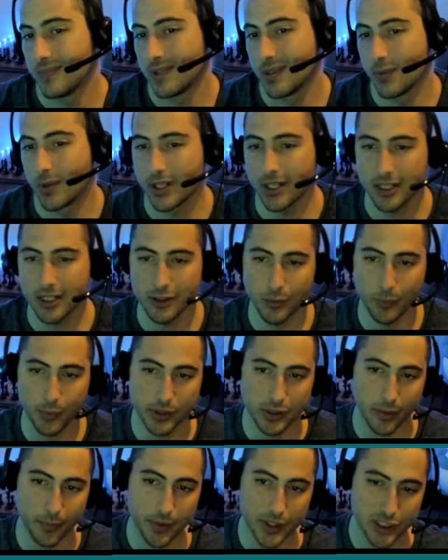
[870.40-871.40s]
what are you going to do?
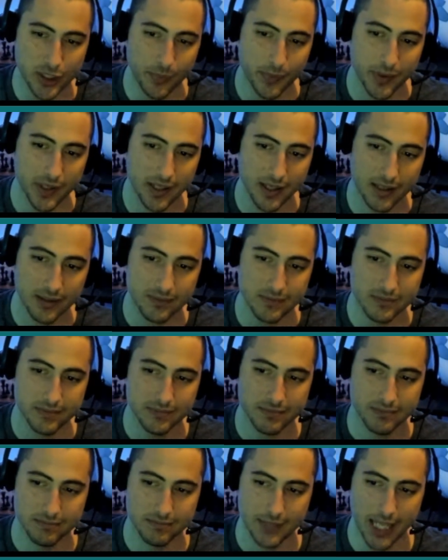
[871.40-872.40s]
Put the bishop here?
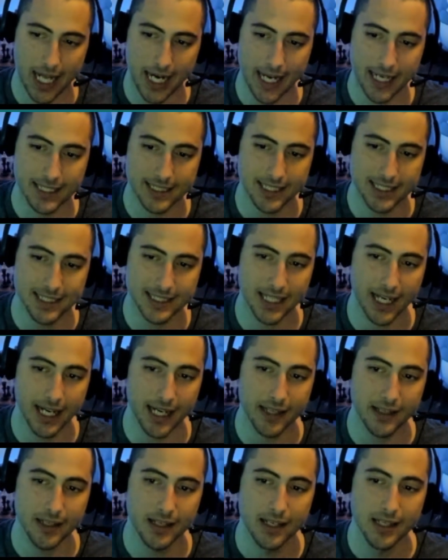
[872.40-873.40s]
That hangs this
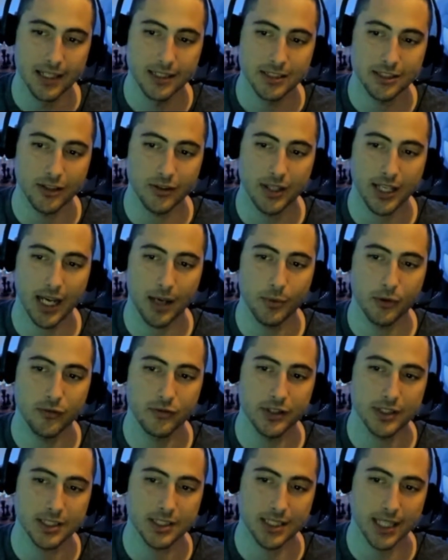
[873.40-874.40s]
knight. So you can't move
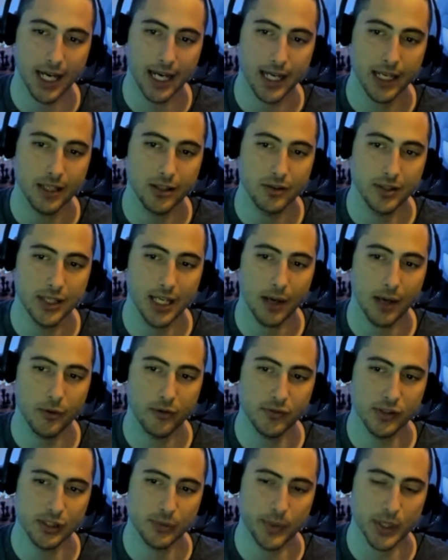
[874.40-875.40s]
this knight. You can't move
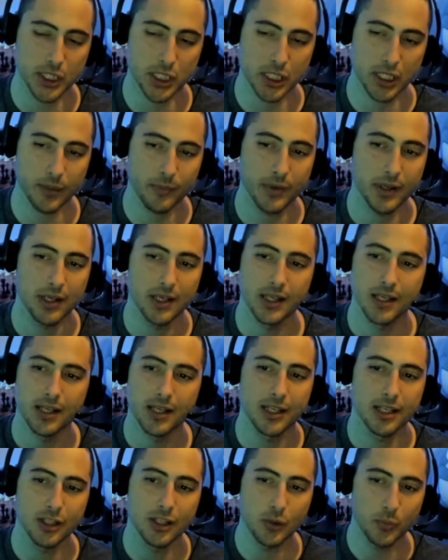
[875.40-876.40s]
this bishop.
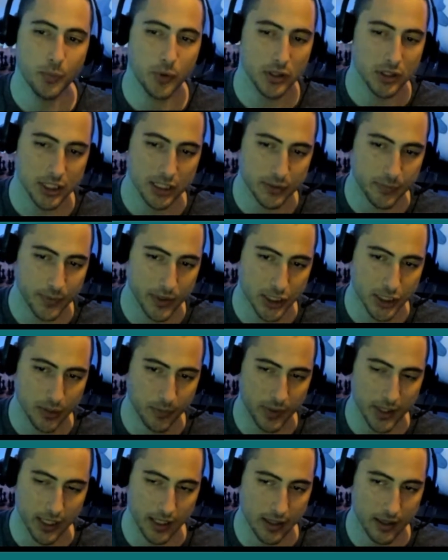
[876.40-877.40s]
You put this bishop
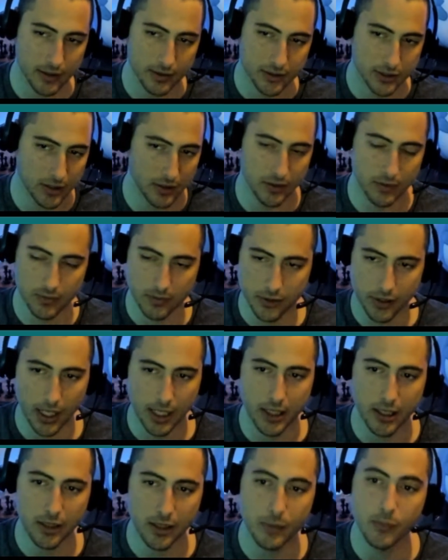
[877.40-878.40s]
here, so you're
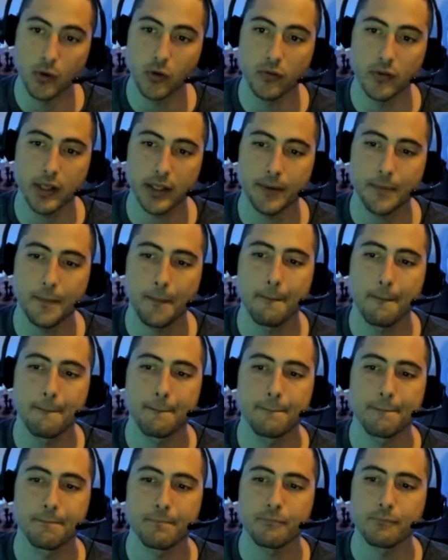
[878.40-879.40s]
not going to move it.
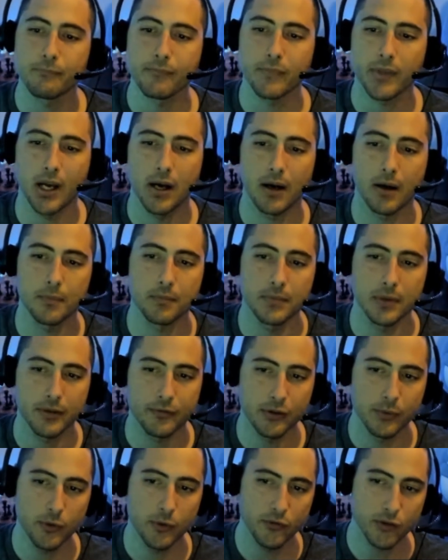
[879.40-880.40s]
Um,
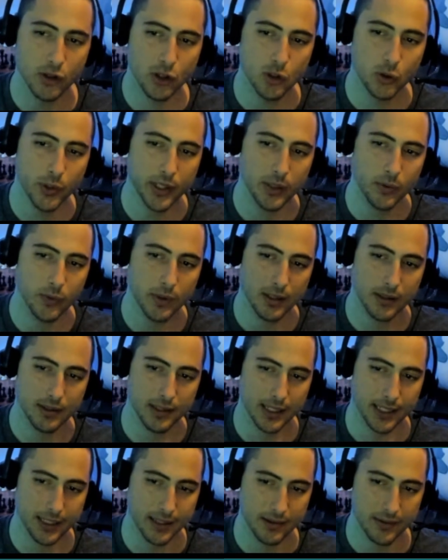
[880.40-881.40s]
if you move your queen, where
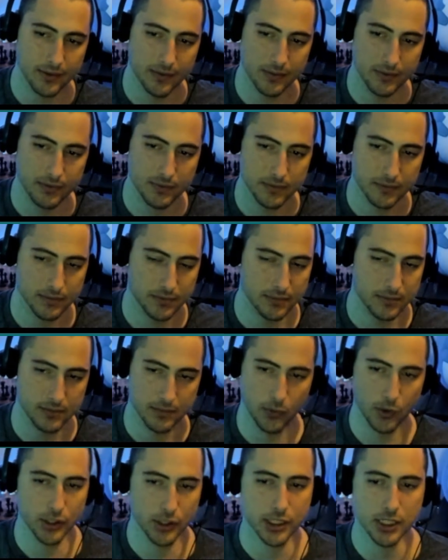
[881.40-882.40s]
like,
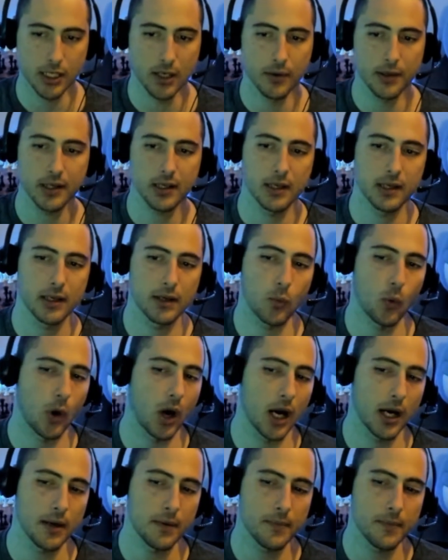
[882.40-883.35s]
where's it going and why?